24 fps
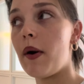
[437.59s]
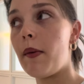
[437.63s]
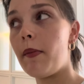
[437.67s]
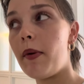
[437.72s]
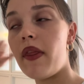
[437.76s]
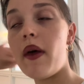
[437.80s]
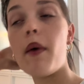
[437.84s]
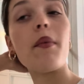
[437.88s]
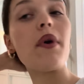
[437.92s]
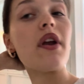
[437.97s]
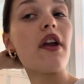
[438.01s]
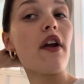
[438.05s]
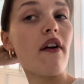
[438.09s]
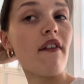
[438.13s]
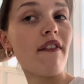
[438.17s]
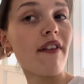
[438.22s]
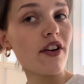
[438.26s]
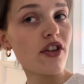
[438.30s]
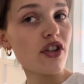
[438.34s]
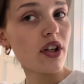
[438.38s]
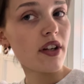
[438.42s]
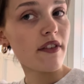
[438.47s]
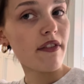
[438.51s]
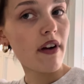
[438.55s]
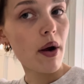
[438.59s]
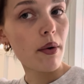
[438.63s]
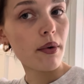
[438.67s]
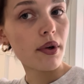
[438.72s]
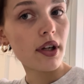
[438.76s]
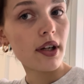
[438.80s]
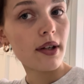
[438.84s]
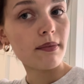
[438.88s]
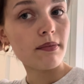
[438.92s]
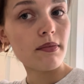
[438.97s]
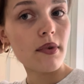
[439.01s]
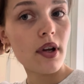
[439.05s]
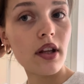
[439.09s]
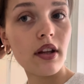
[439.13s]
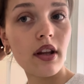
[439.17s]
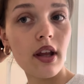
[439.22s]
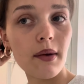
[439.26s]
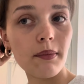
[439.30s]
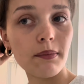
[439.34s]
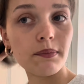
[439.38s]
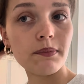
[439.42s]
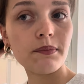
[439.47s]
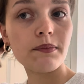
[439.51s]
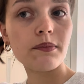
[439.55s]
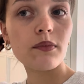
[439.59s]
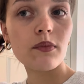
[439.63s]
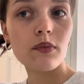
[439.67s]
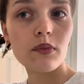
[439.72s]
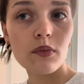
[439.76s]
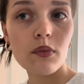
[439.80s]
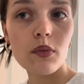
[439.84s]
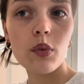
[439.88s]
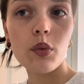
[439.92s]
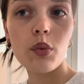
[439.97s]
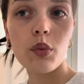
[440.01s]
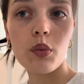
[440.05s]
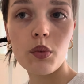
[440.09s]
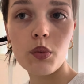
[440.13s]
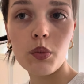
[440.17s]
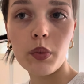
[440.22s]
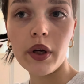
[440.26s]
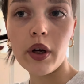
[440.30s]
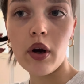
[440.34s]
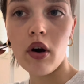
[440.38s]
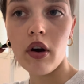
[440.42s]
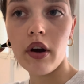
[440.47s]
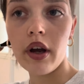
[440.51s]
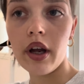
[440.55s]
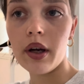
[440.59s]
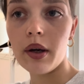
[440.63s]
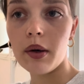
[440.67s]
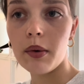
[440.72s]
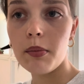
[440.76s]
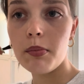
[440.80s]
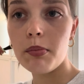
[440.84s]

but then we eventually found it and then we got in.